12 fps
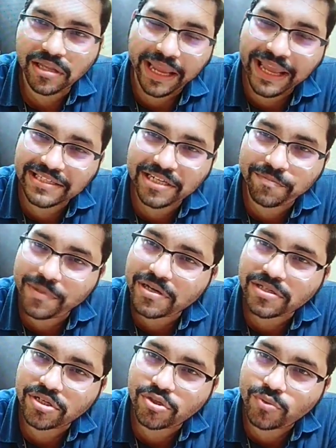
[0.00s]
the aged
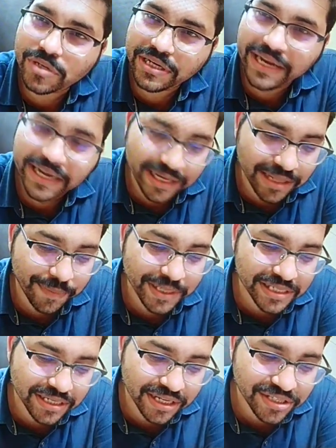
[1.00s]
persons who are dead at the
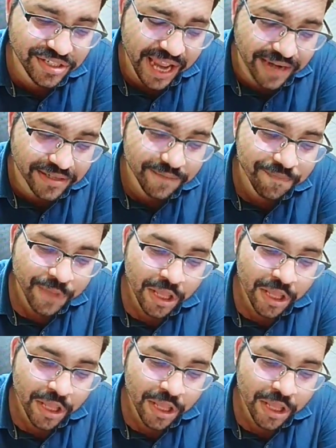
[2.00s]
present instant,